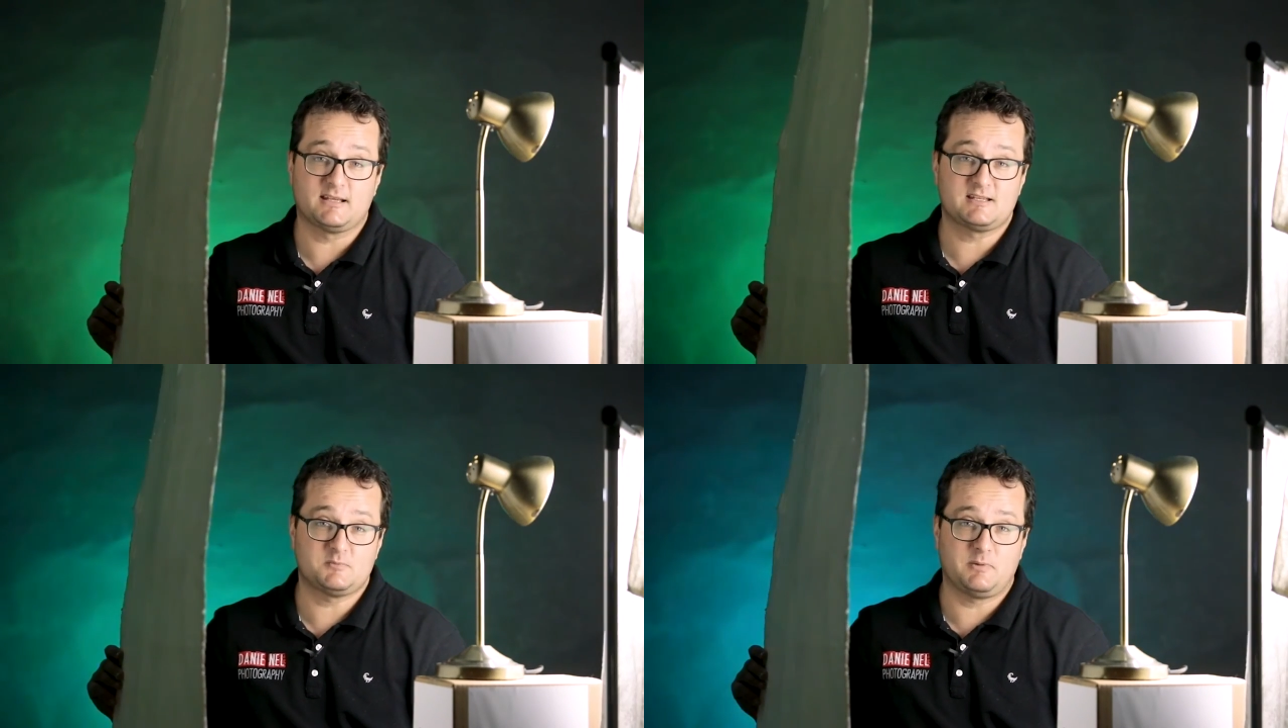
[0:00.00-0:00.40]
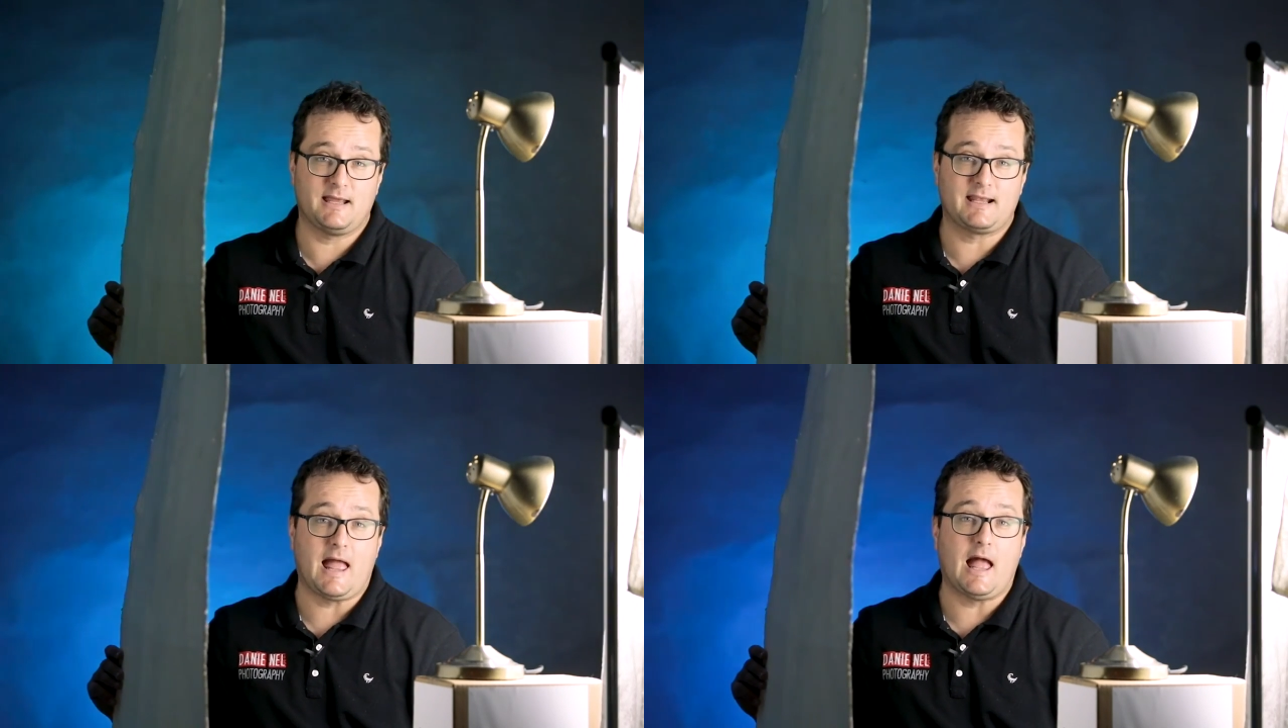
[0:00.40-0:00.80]

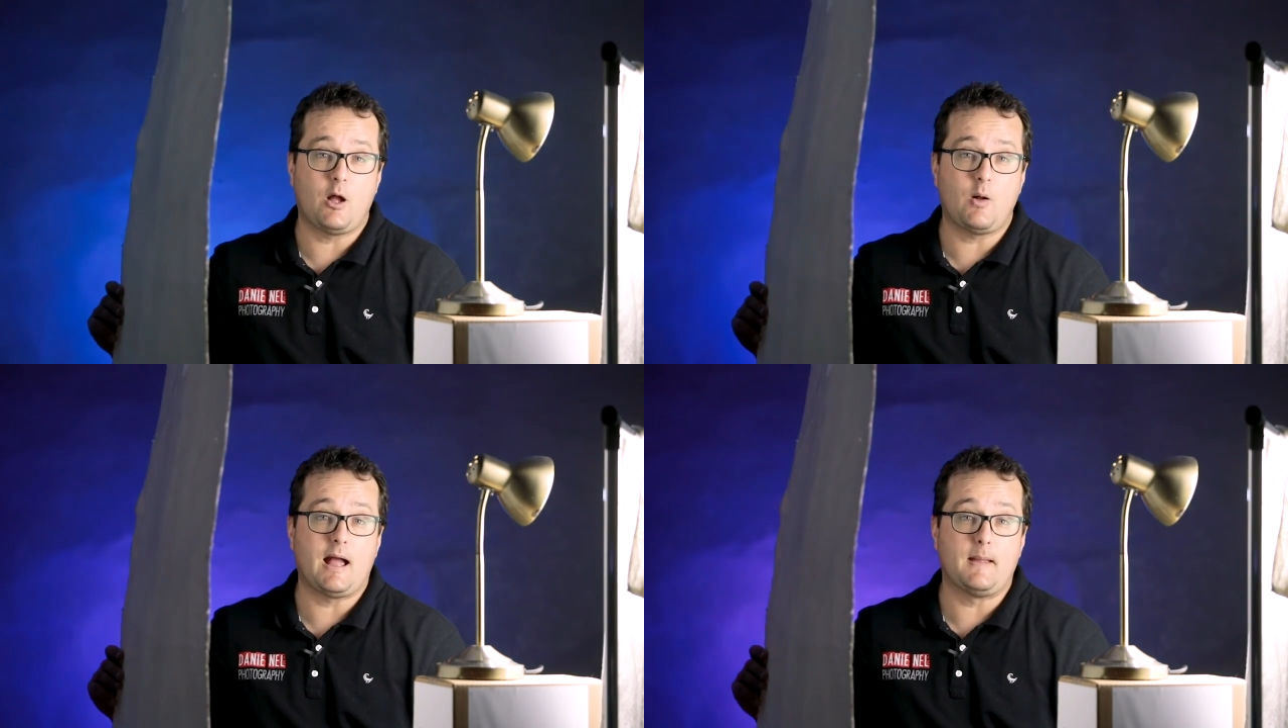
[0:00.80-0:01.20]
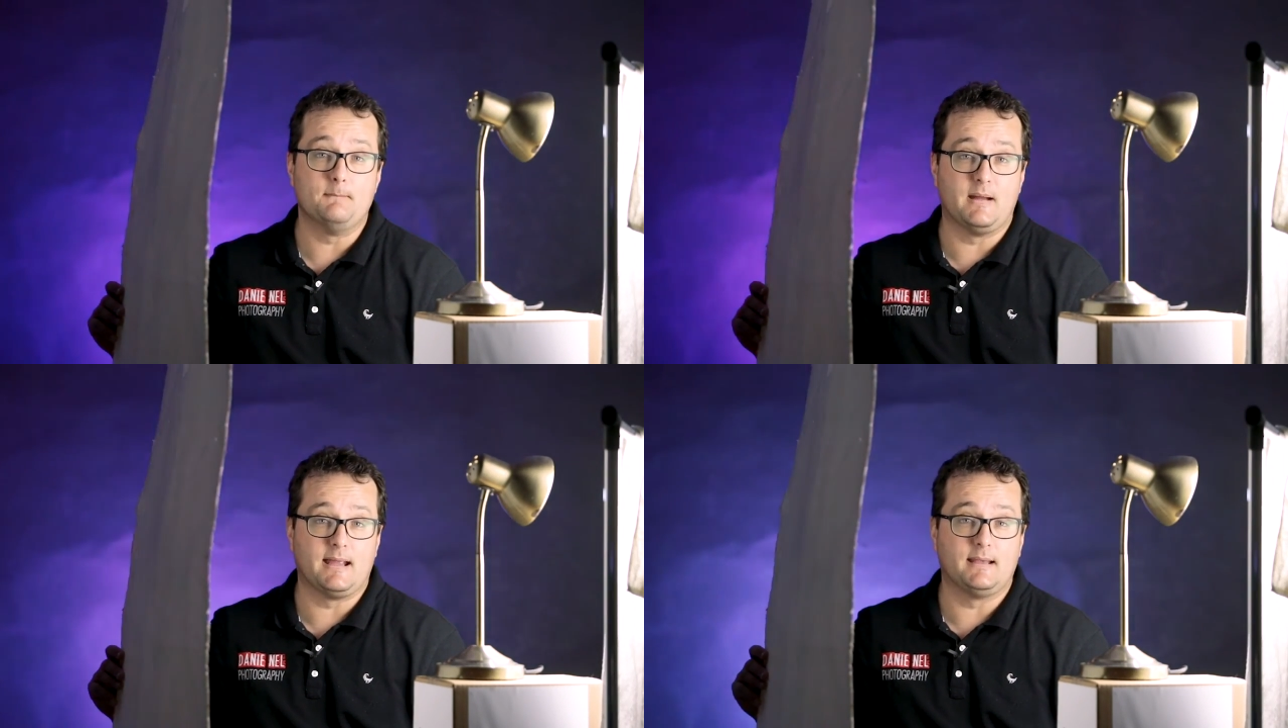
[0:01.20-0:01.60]
explain how I
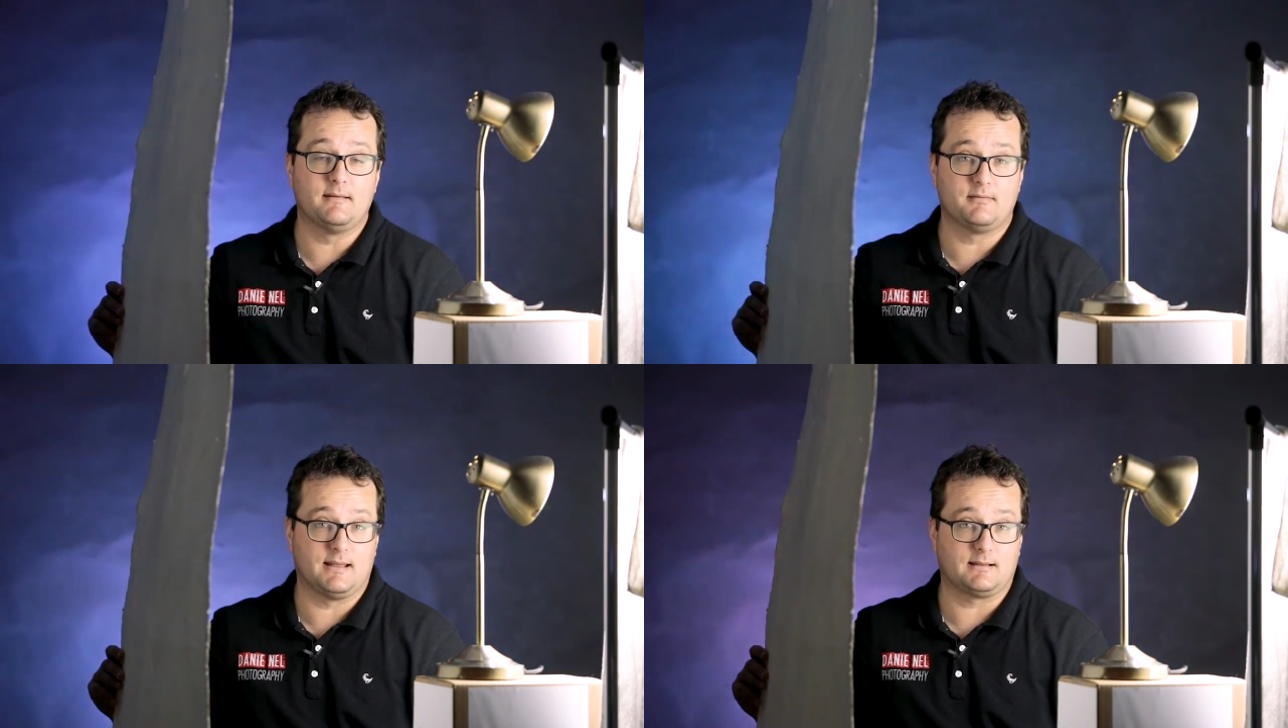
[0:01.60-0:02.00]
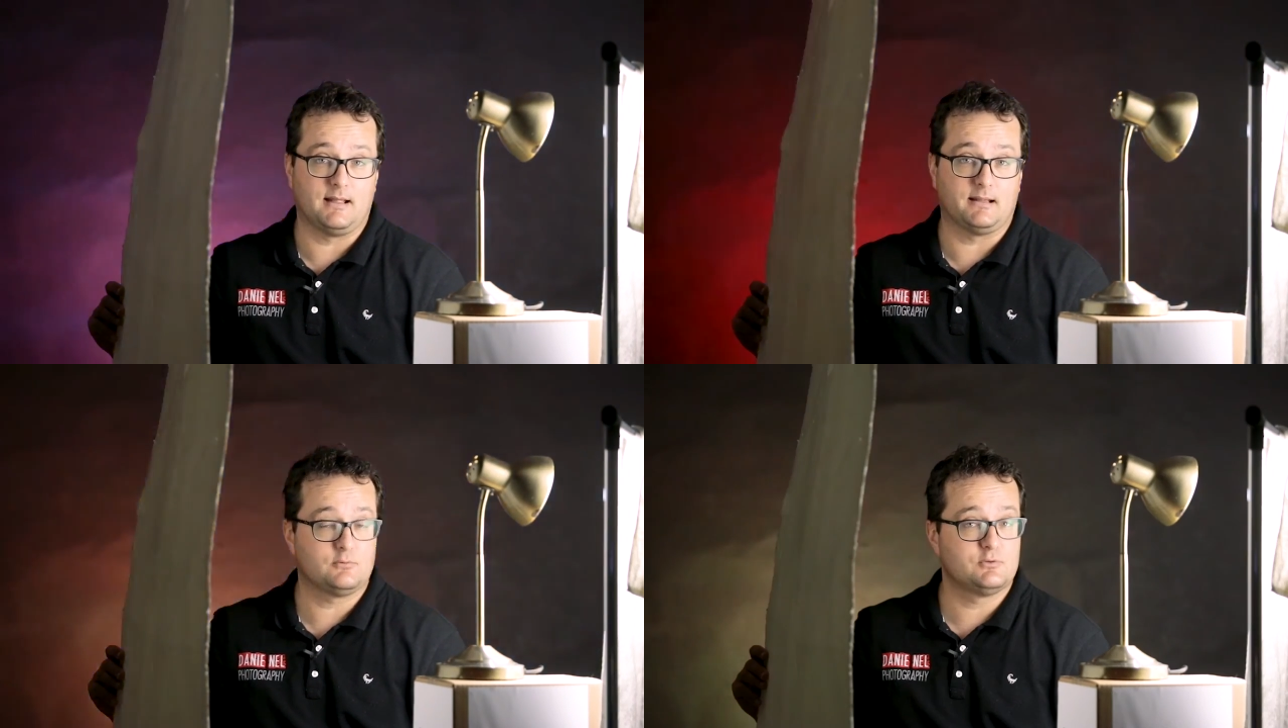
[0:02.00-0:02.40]
made that light.